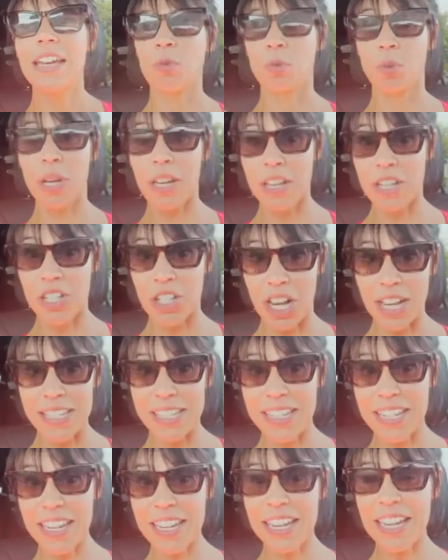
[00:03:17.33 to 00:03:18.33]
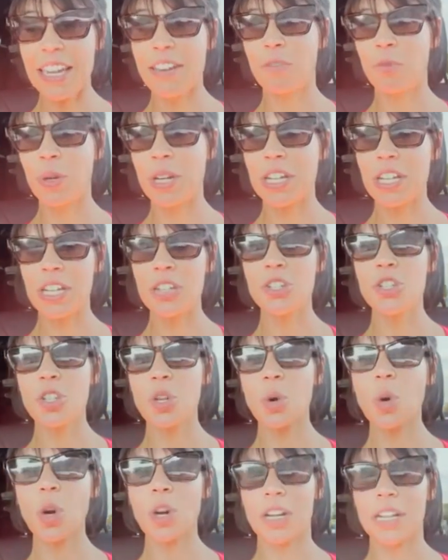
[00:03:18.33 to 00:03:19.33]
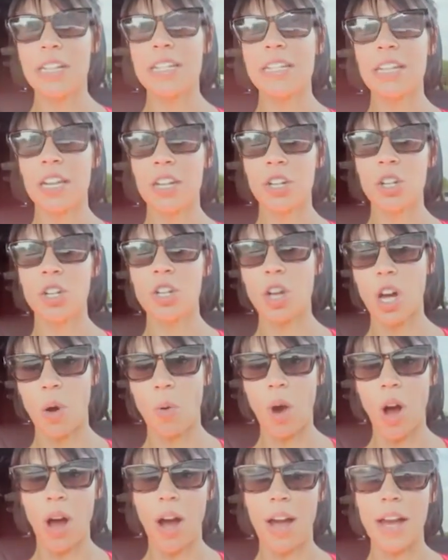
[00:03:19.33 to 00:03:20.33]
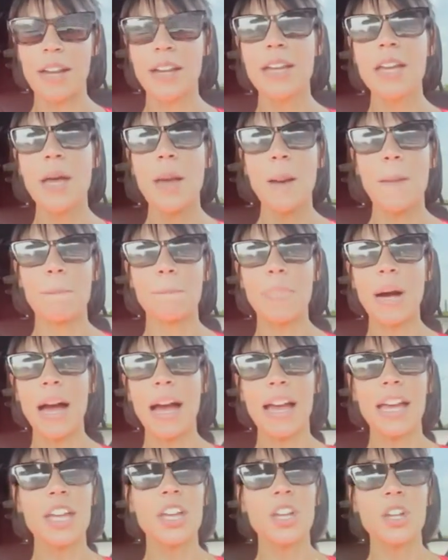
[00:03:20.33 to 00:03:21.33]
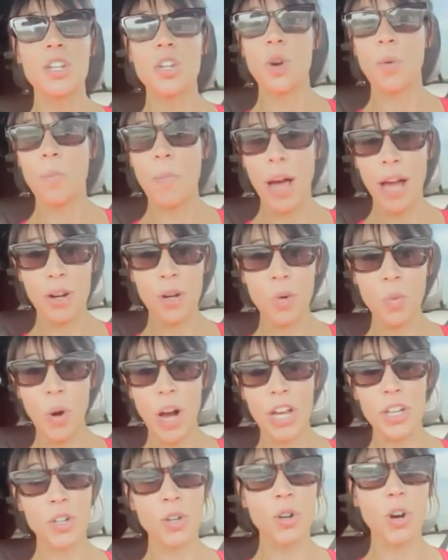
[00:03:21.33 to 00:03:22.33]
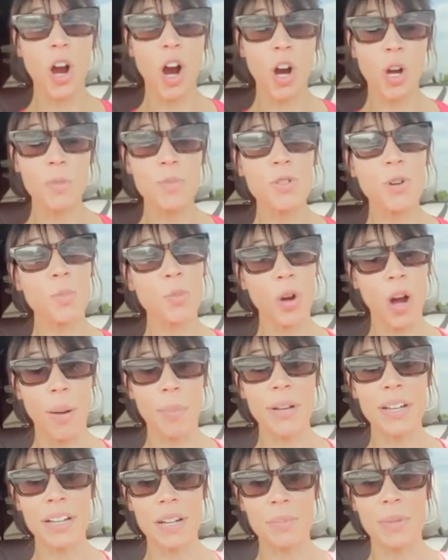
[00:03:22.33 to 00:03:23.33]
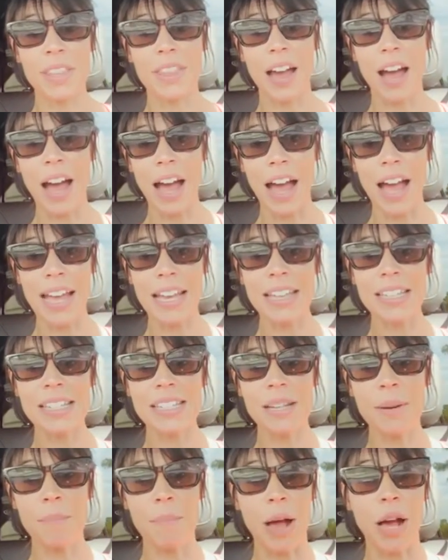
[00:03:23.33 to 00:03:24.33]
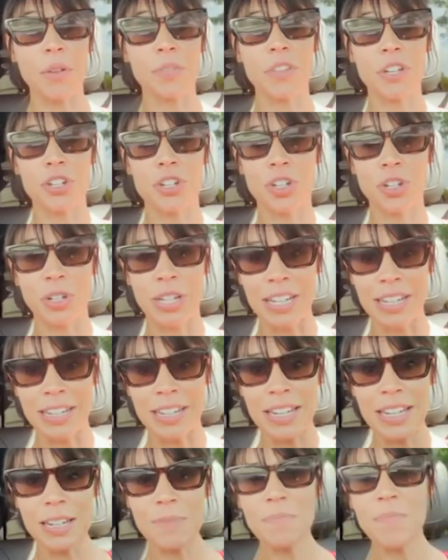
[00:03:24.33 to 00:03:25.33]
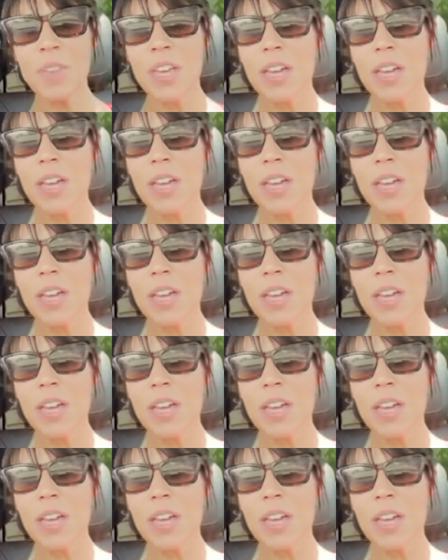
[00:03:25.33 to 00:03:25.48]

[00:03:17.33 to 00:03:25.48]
readjust it if we need to, or continue to go on. But no matter what, your carbs are probably going to be the highest amount that you're eating.